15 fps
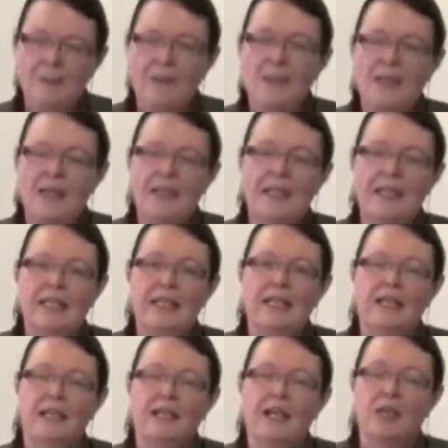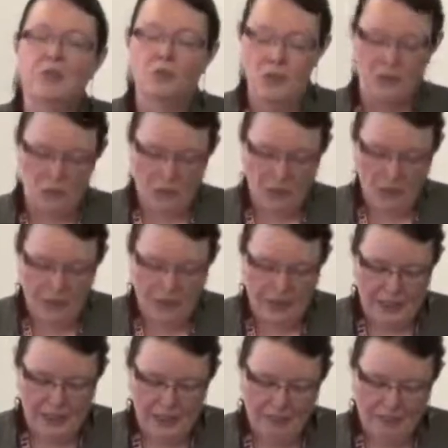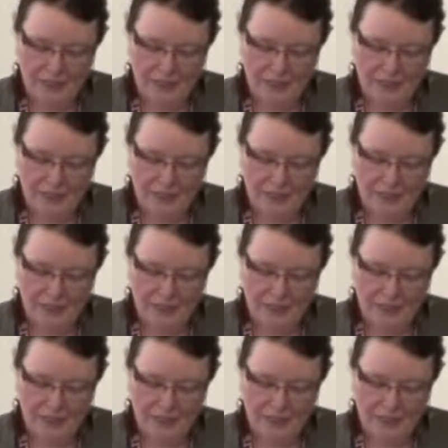that they need, and not only what we need.